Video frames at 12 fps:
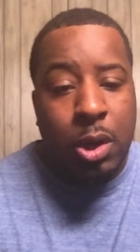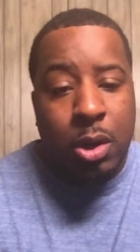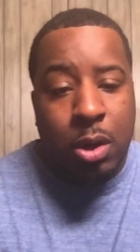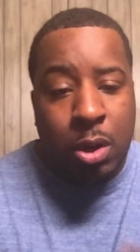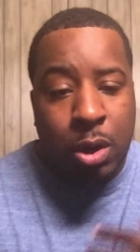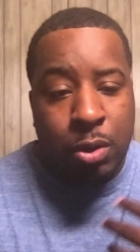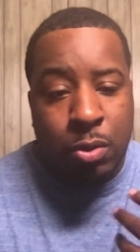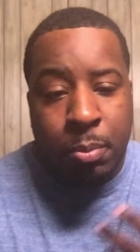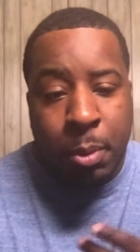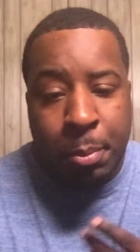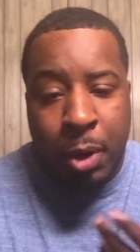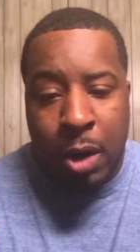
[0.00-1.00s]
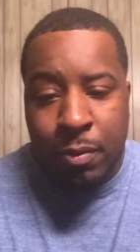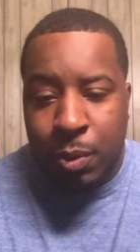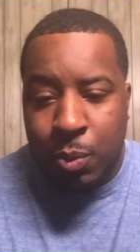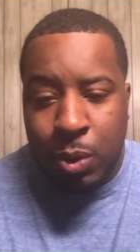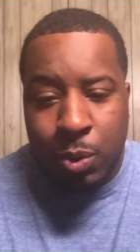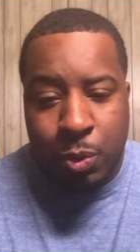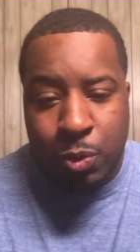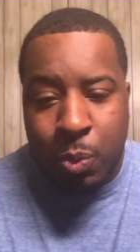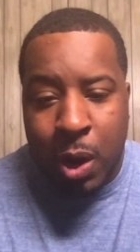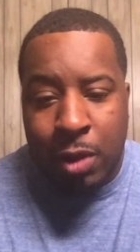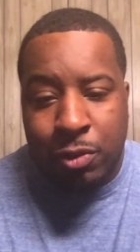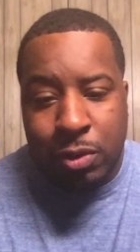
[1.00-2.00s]
Uh, you remember everyone was
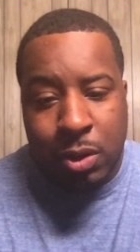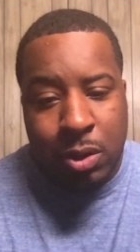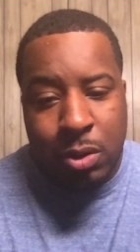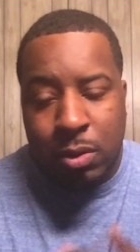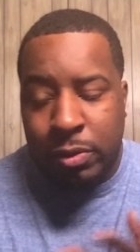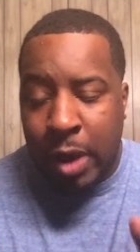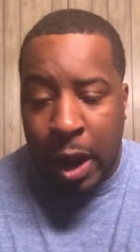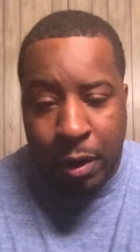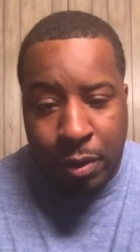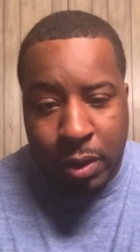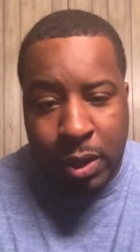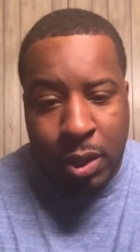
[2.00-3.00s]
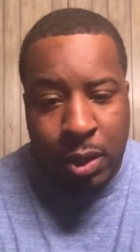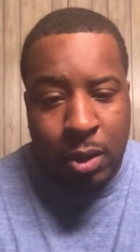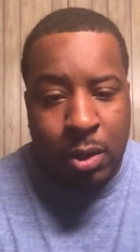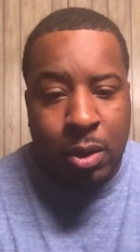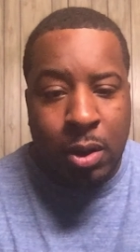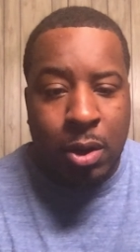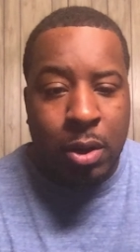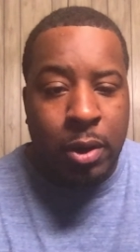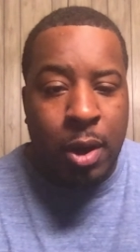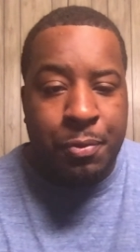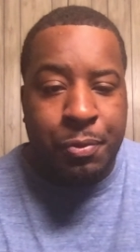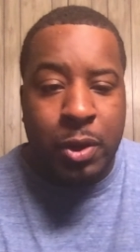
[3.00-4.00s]
watching Tiger King, uh,
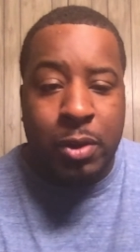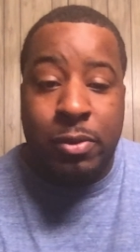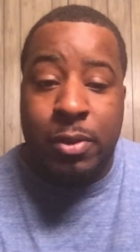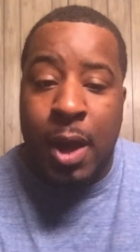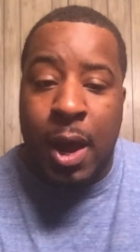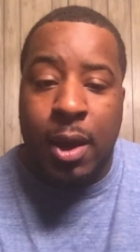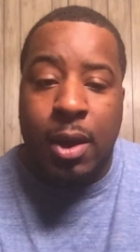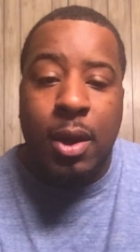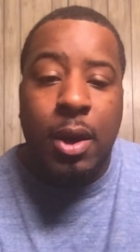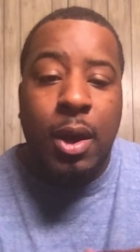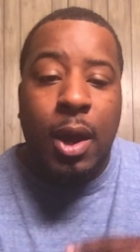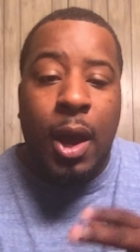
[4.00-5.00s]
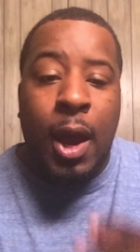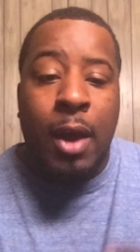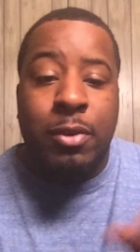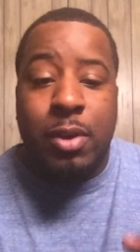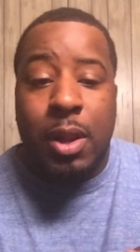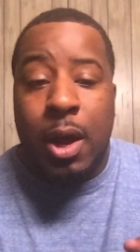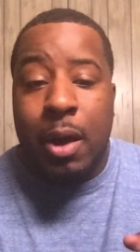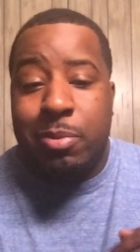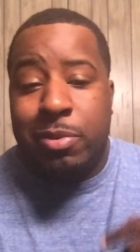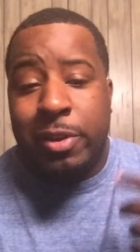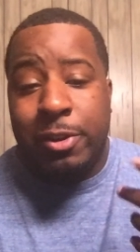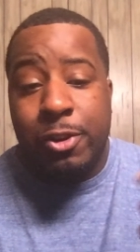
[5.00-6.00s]
Netflix stock has climbed
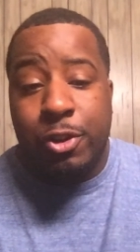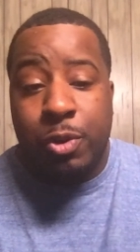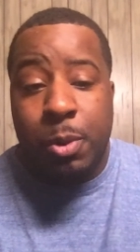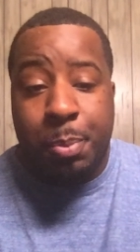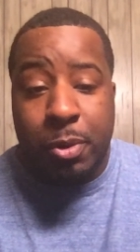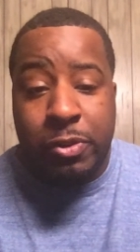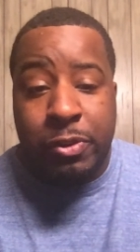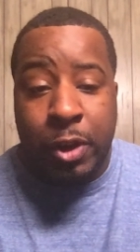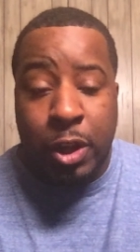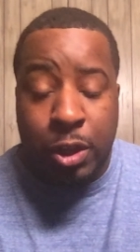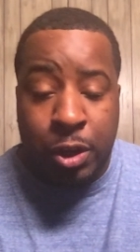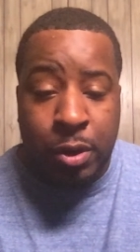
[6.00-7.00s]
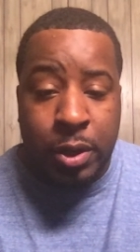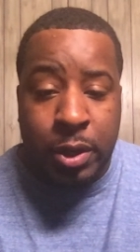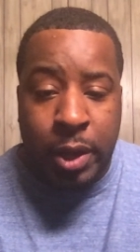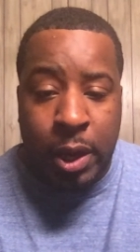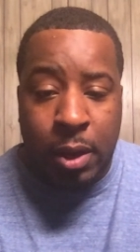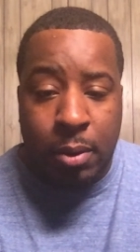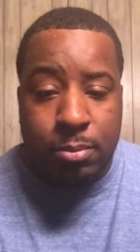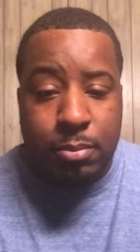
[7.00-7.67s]
63% year to date.